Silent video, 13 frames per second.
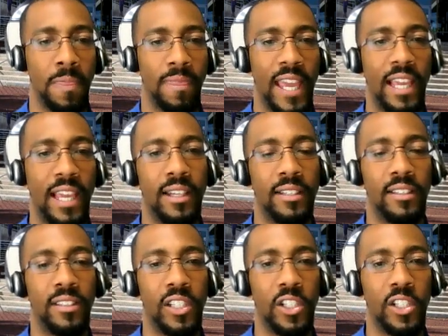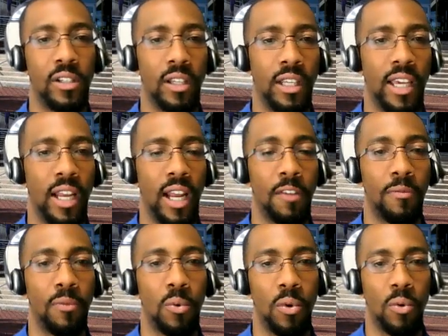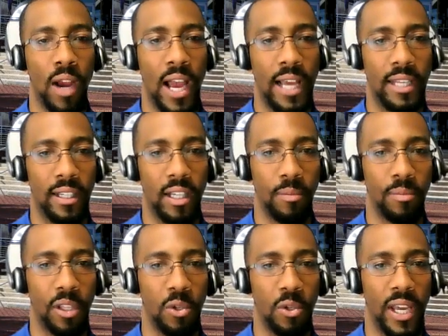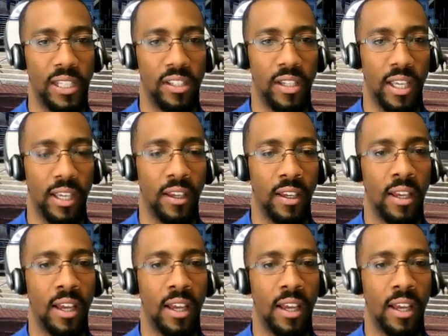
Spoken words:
They could essentially get a full ride to come to UHD.